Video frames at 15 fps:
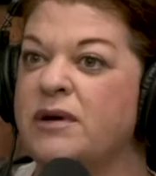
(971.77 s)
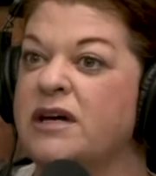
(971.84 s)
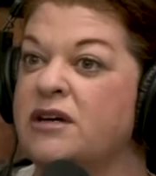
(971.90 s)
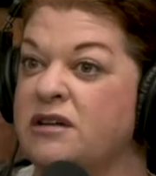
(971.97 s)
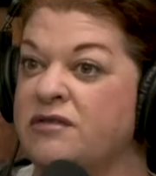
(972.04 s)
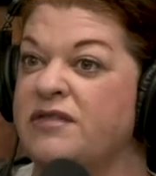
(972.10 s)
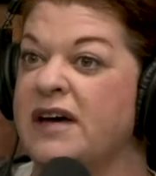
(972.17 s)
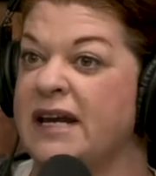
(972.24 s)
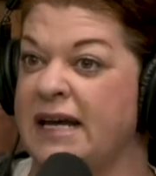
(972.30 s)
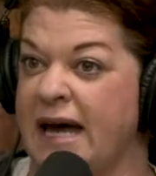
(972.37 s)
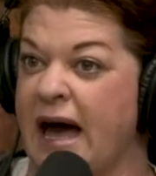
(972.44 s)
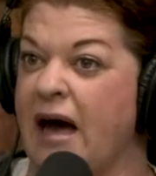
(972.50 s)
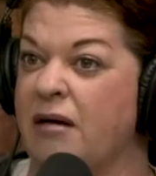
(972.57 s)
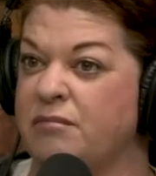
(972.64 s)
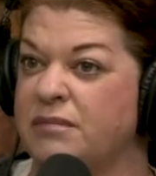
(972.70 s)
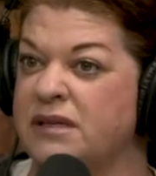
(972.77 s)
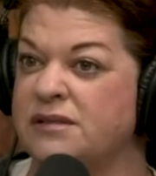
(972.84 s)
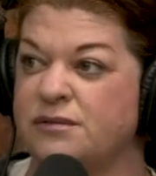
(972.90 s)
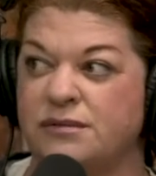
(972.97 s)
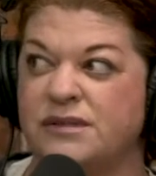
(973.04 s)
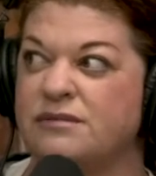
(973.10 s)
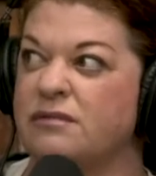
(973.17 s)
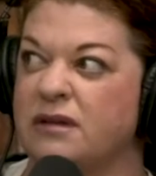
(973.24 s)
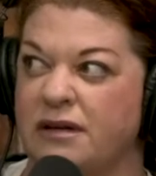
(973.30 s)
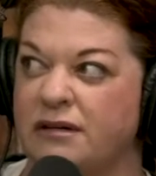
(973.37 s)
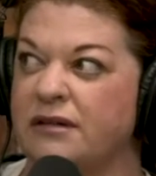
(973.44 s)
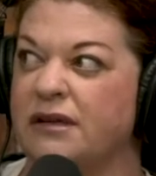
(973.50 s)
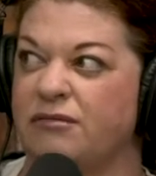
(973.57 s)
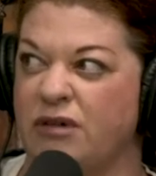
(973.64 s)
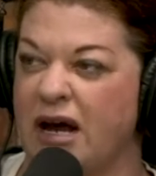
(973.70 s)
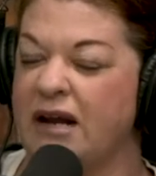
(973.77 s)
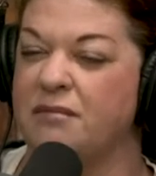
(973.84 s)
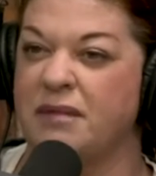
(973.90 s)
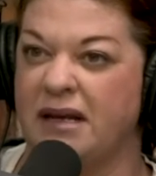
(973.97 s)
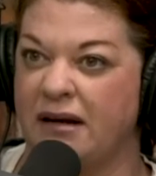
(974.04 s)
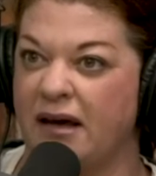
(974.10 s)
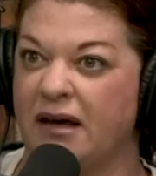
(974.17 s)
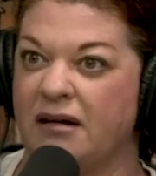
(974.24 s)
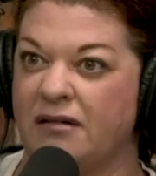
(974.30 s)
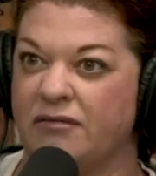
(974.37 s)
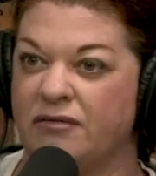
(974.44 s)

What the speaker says: We couldn't find a cab because it was literally right at midnight,